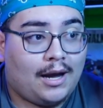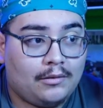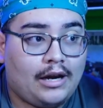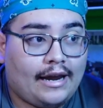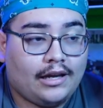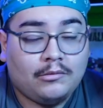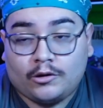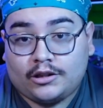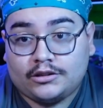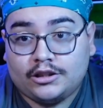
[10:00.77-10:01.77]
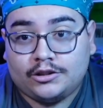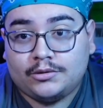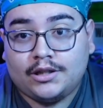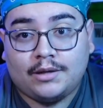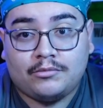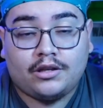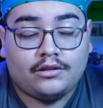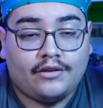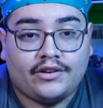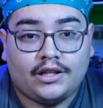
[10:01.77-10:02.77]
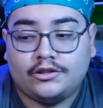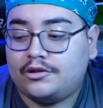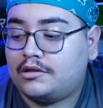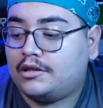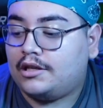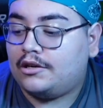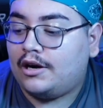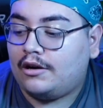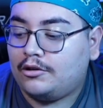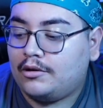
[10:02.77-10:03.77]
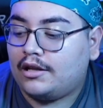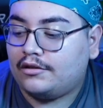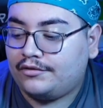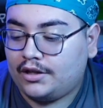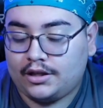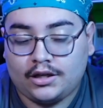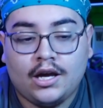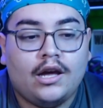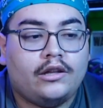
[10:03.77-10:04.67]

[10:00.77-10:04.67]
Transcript: I'm, I am going to continue. I'm definitely interested to hear how you guys are feeling.